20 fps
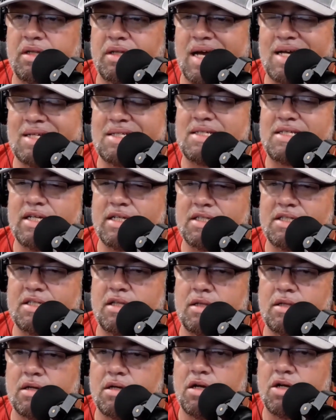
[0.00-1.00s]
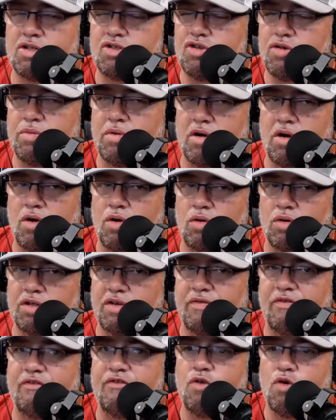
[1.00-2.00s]
That's sixth in the country, but
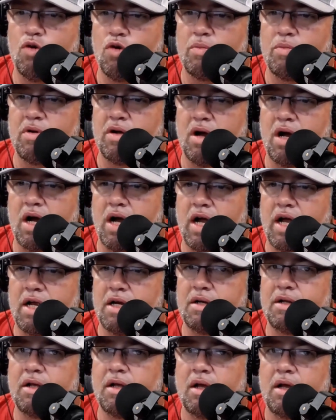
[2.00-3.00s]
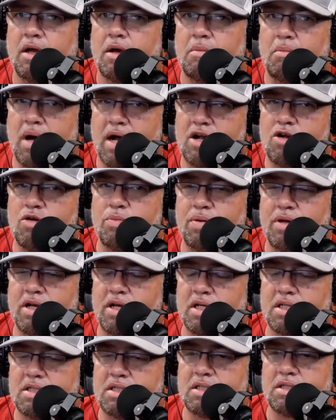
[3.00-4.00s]
only four behind Michael
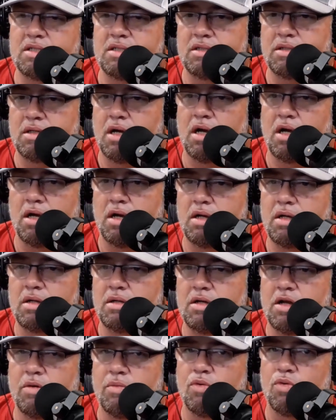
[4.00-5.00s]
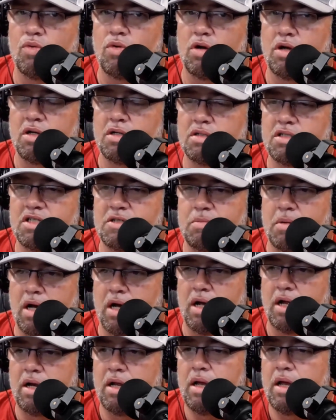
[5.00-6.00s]
Penix's uh, number one
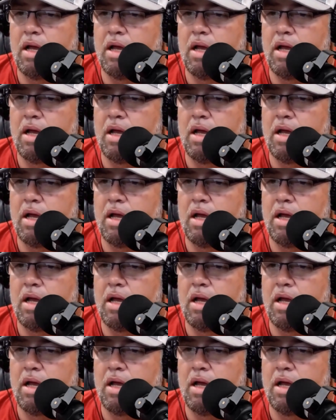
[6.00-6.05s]
spot.